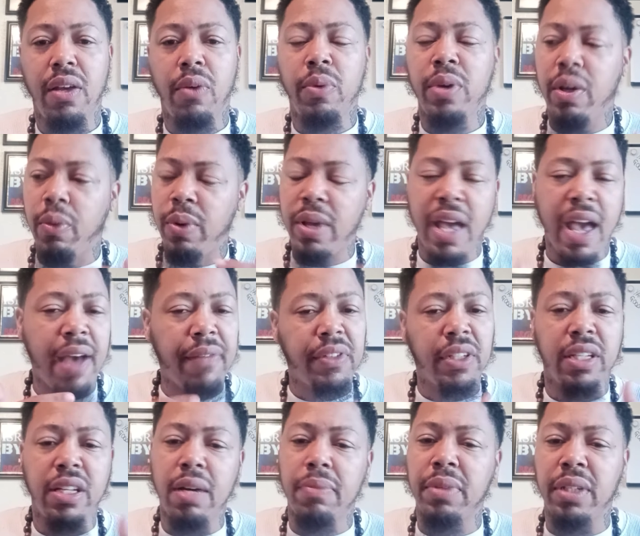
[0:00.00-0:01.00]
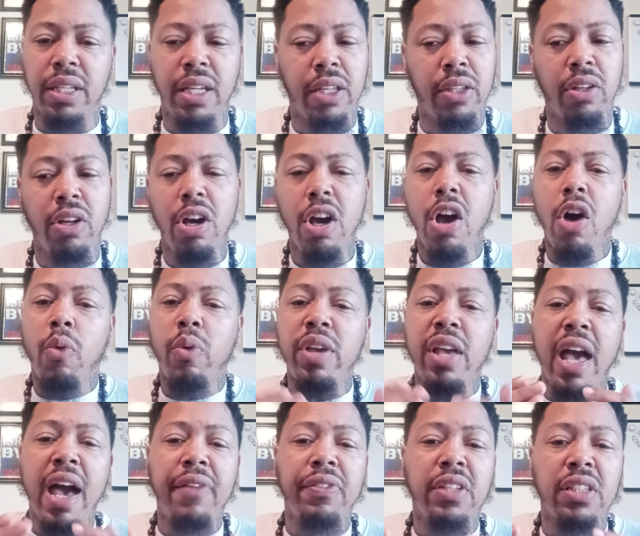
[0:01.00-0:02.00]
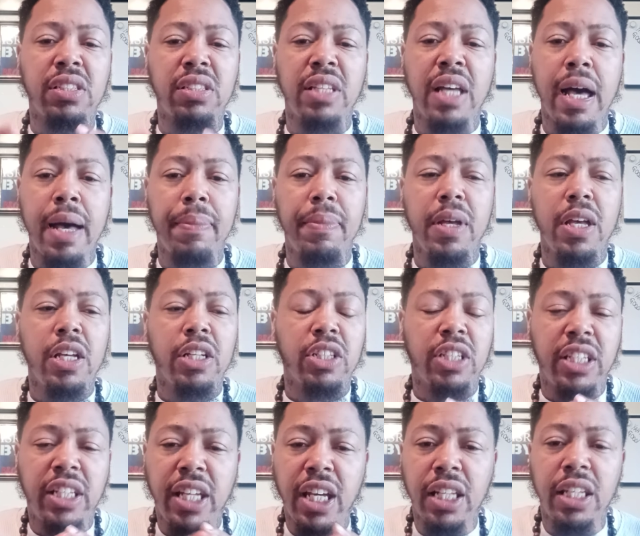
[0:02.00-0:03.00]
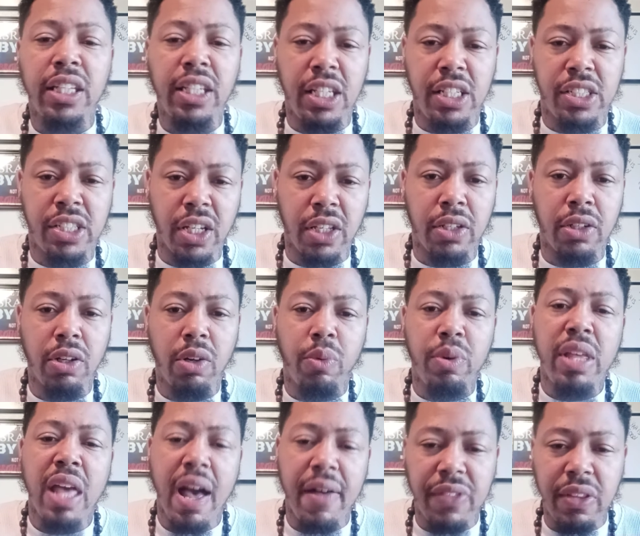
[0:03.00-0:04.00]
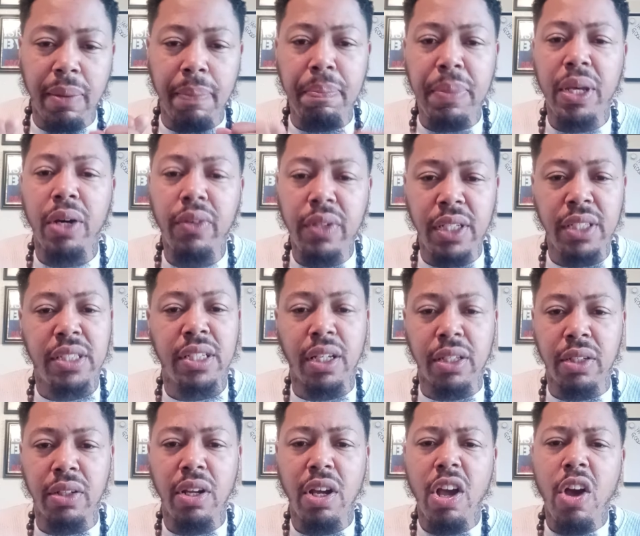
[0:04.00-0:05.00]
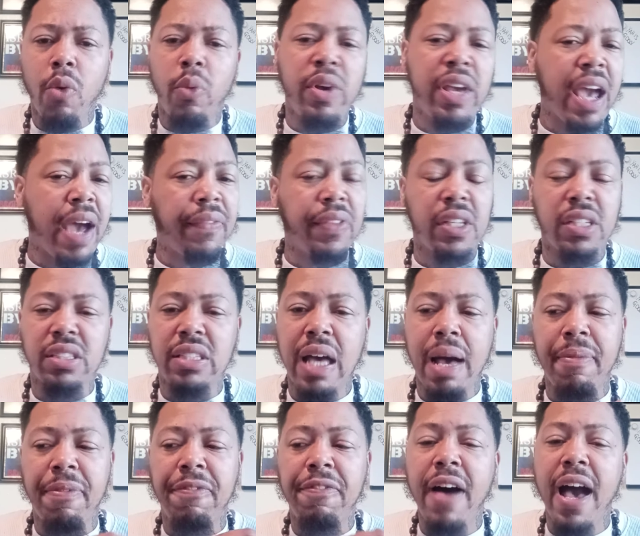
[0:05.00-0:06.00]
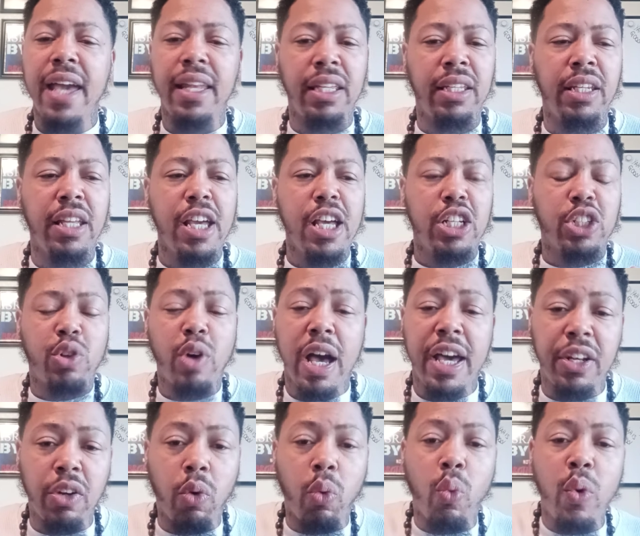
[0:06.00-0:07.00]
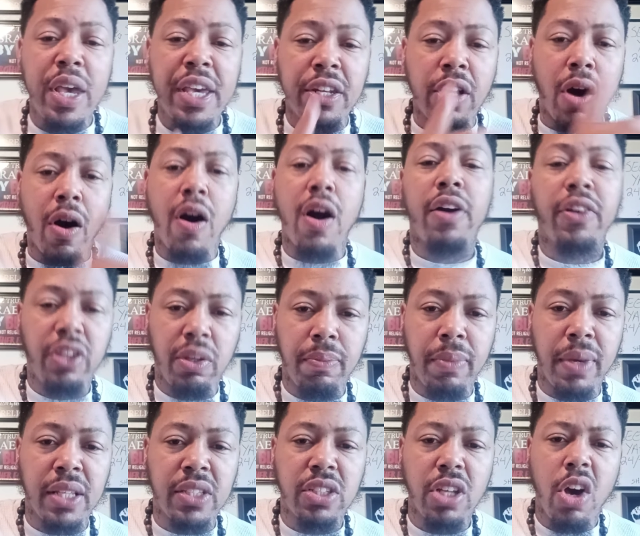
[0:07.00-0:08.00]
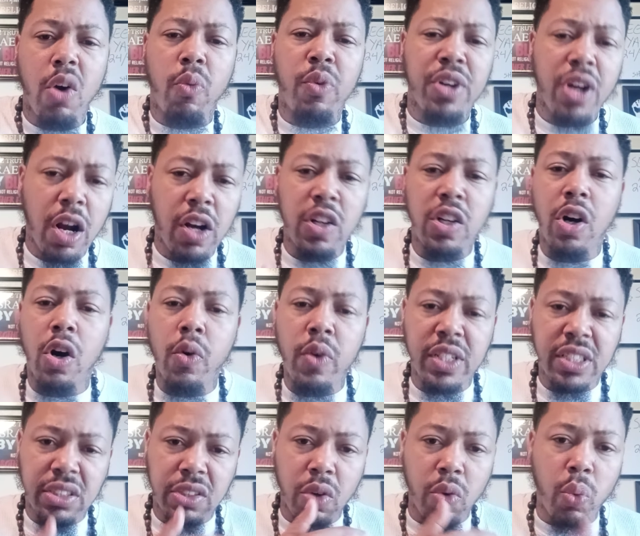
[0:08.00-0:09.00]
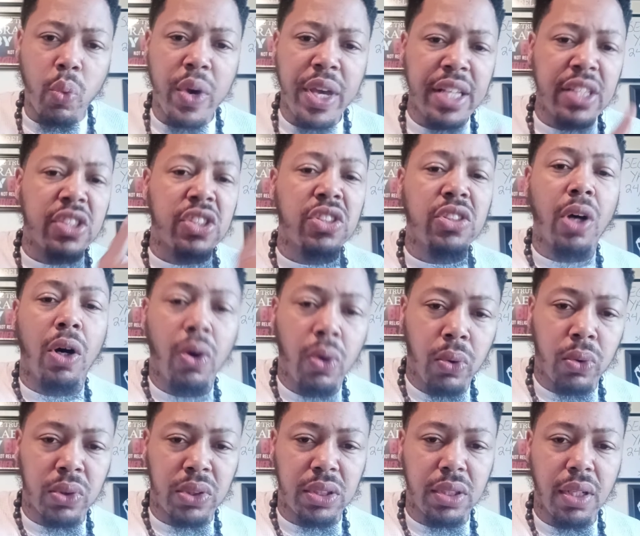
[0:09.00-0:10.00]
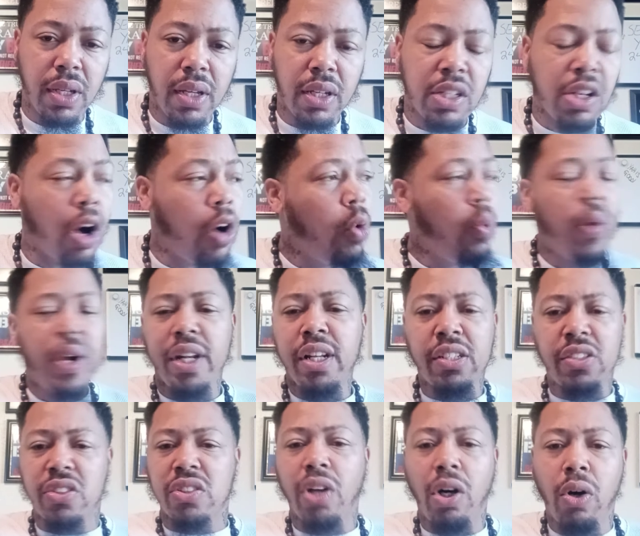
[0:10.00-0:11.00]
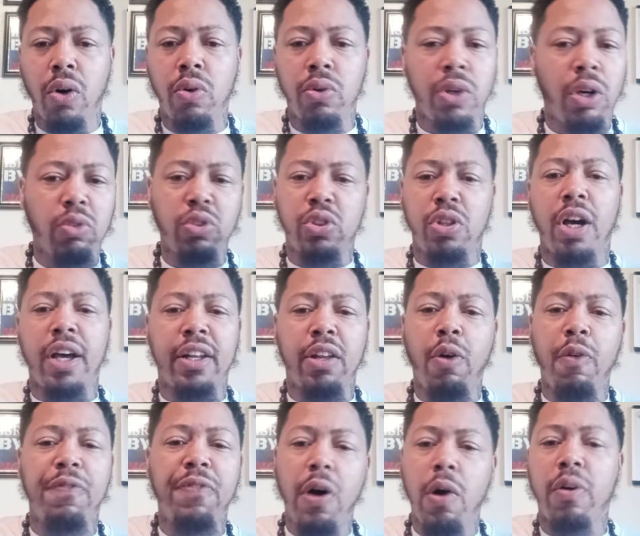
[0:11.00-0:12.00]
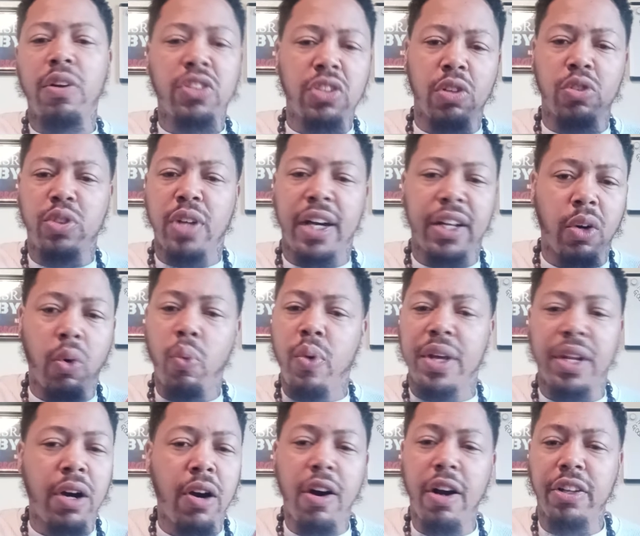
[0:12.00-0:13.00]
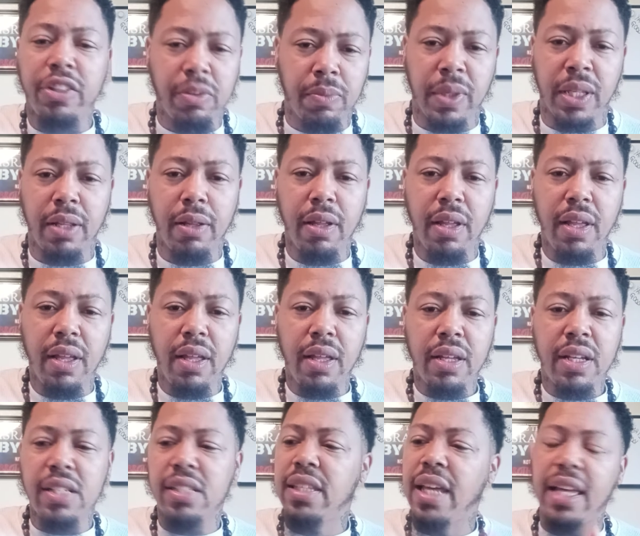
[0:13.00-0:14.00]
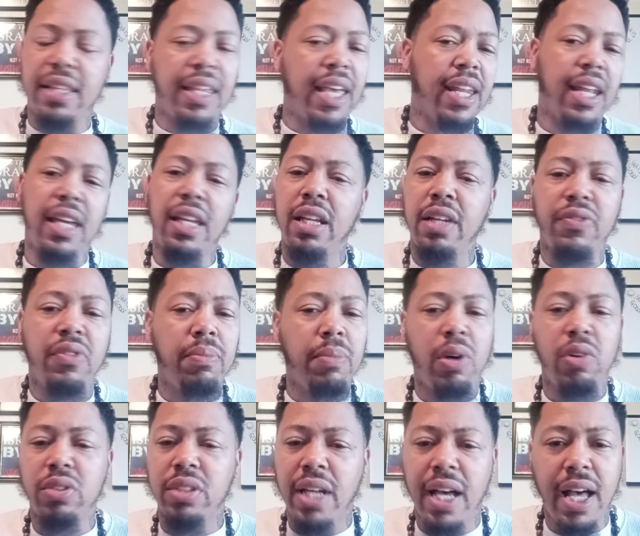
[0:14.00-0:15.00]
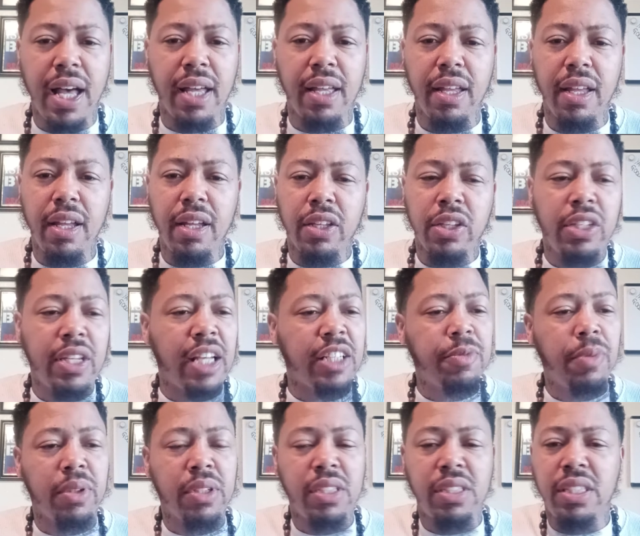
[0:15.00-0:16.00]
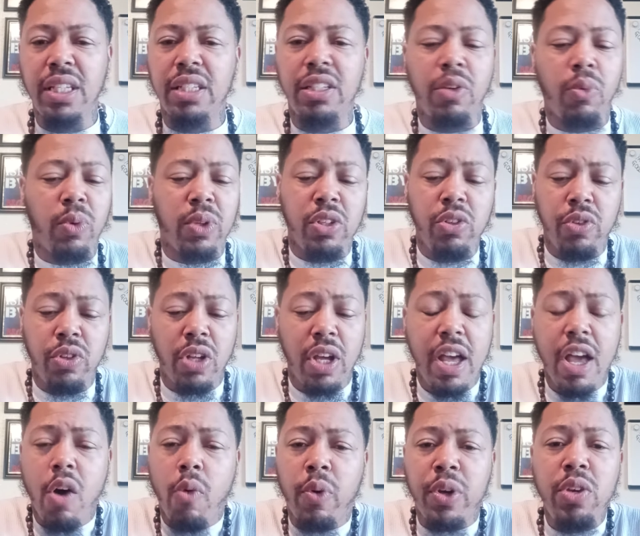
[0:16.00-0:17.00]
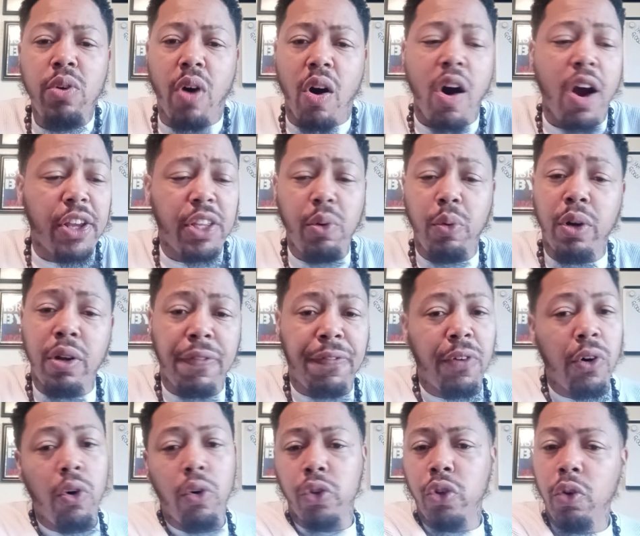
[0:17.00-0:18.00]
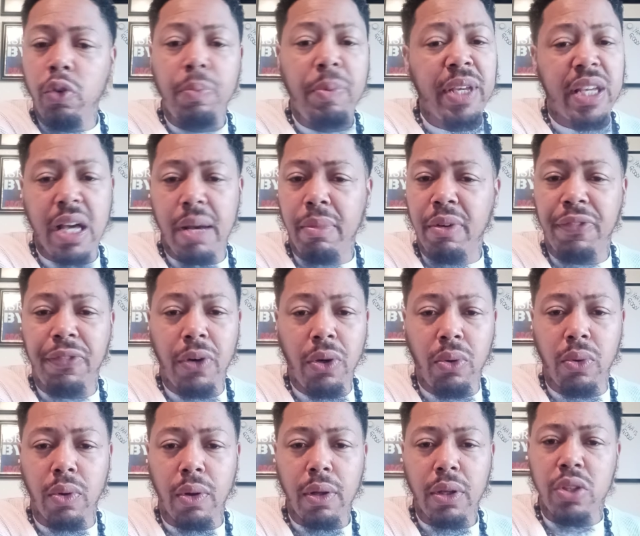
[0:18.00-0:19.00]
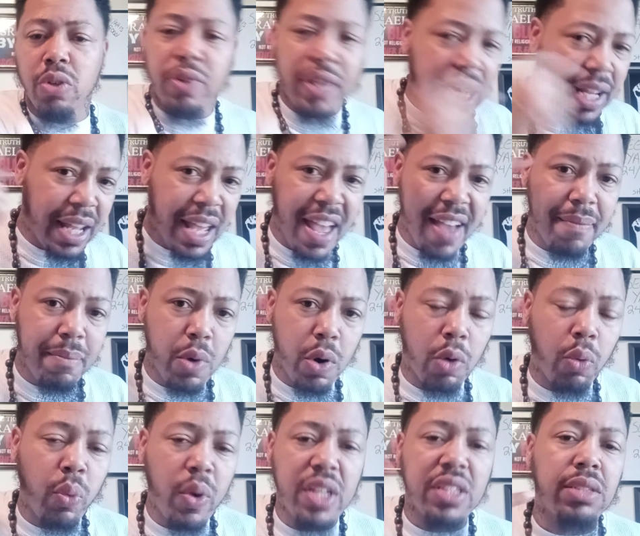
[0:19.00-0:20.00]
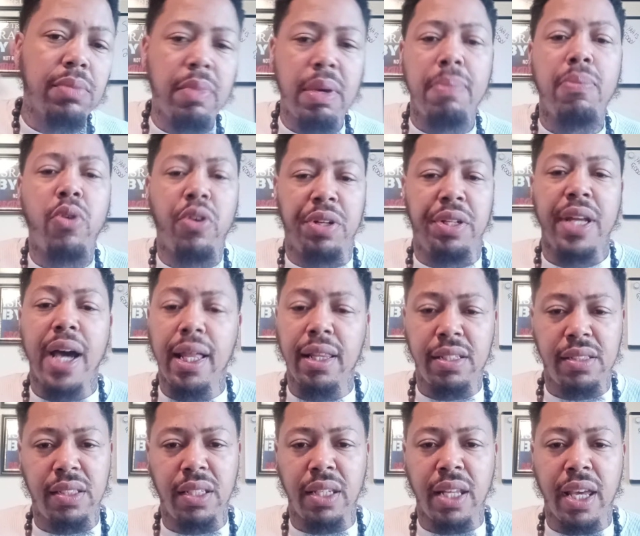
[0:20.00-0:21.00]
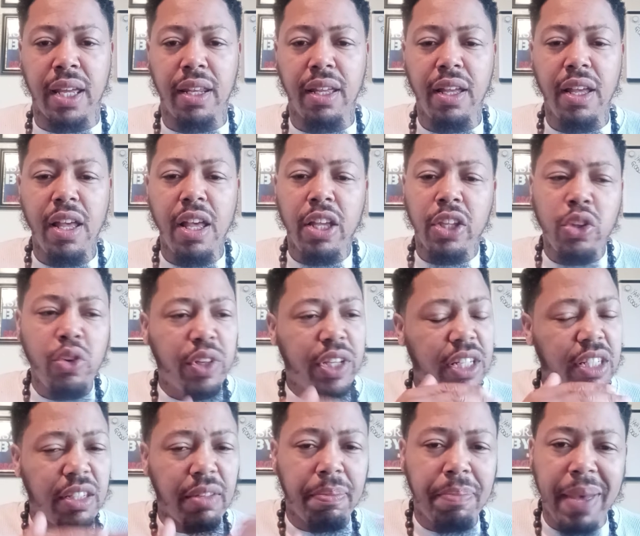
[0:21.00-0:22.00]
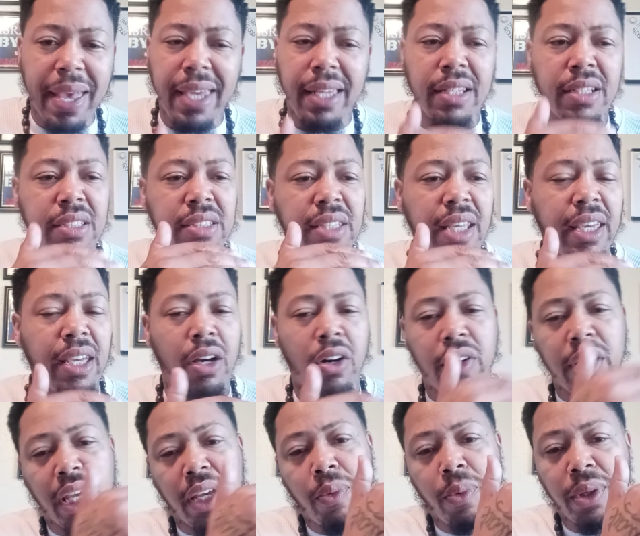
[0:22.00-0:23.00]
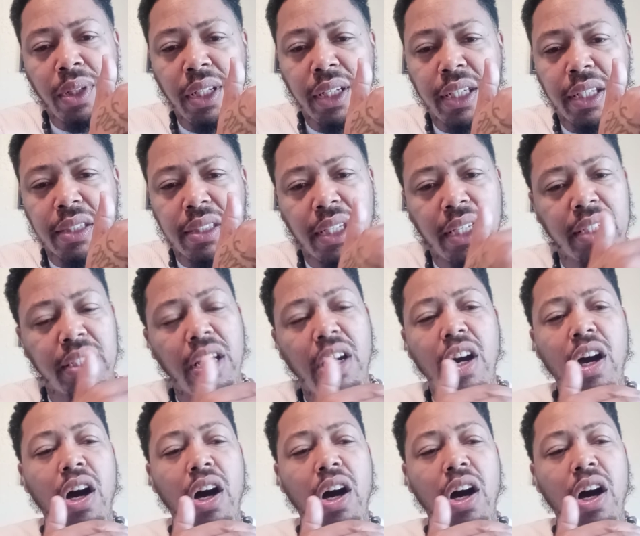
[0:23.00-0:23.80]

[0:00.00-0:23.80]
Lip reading: We have to come together. We have to stop killing each other. We have to build each other. We have to stop fighting, trying to win arguments when our goal is to win souls. Go win a soul. Don't focus on trying to win an argument. Because that ain't of the Most High. You're not supposed to sit there. When you argue with a fool, you become a fool. You got to have more wisdom and more knowledge than that. You can debate and say, okay, well, look at this.